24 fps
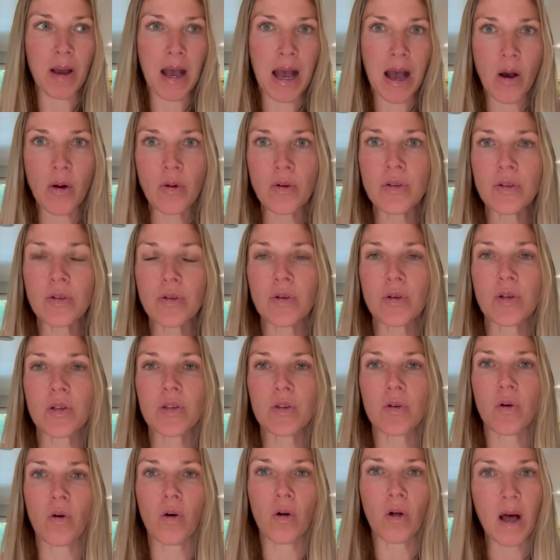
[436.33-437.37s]
How is your
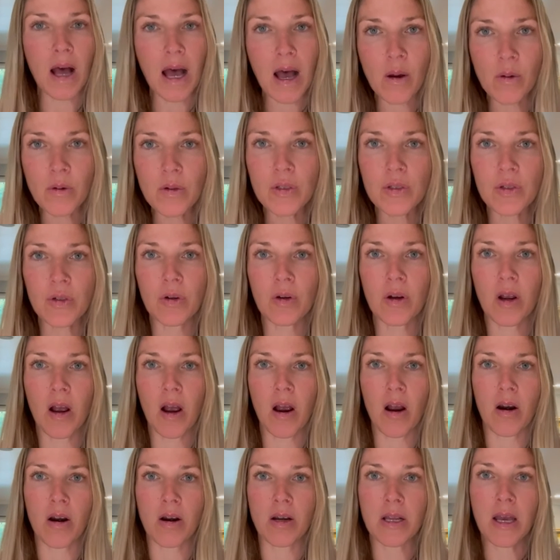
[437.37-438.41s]
soul? How is your
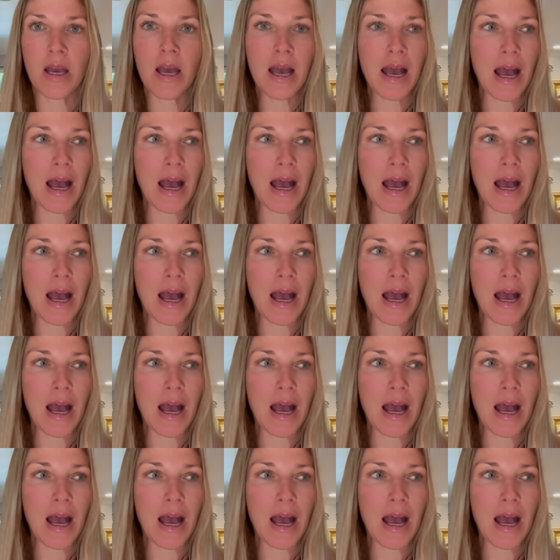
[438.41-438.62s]
heart?